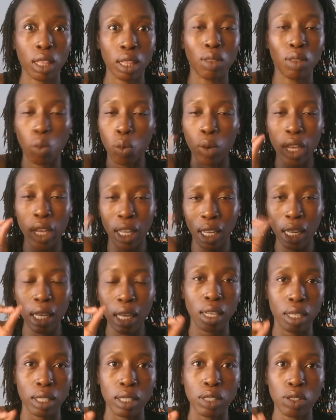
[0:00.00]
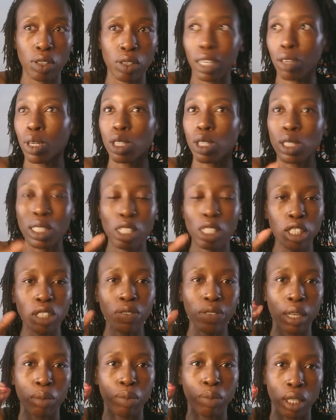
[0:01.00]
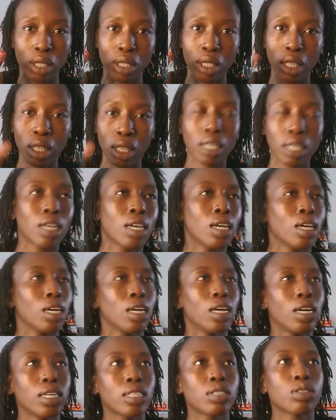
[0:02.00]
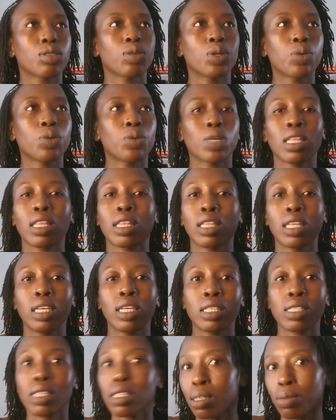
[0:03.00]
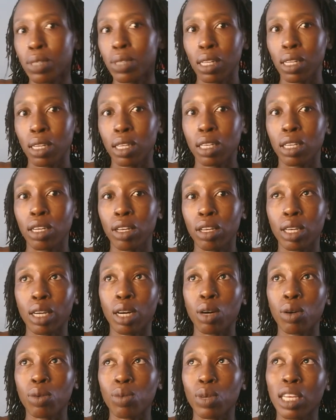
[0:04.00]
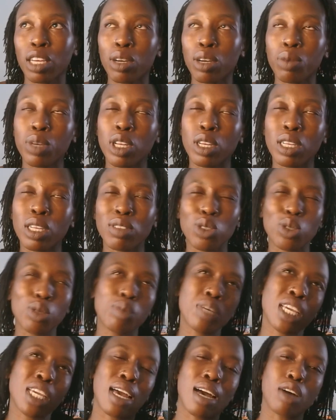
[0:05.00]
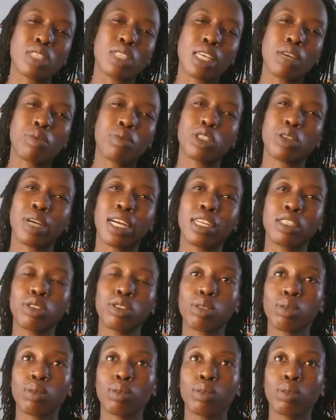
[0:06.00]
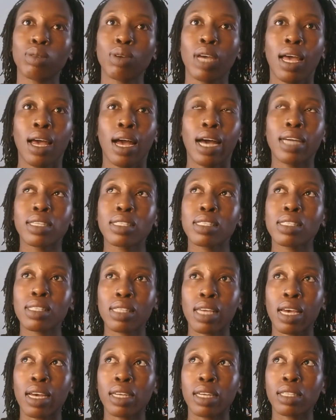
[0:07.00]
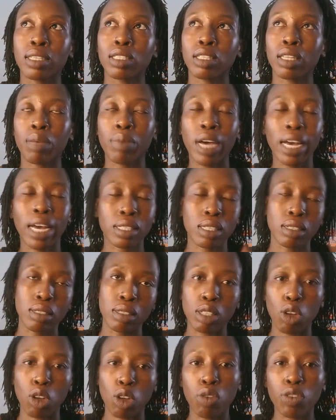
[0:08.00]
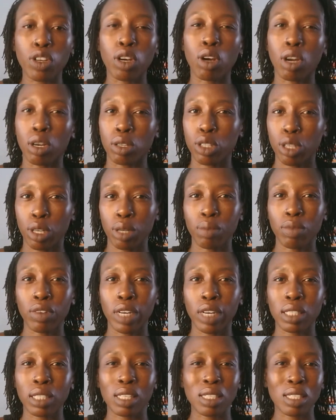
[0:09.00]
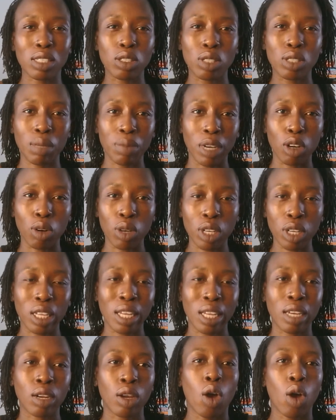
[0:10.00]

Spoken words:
where the kink is, right? We're searching for that bottleneck. And with the systems thinking, now here we're zooming out and we're trying to understand the patterns over long term, right? This is about looking at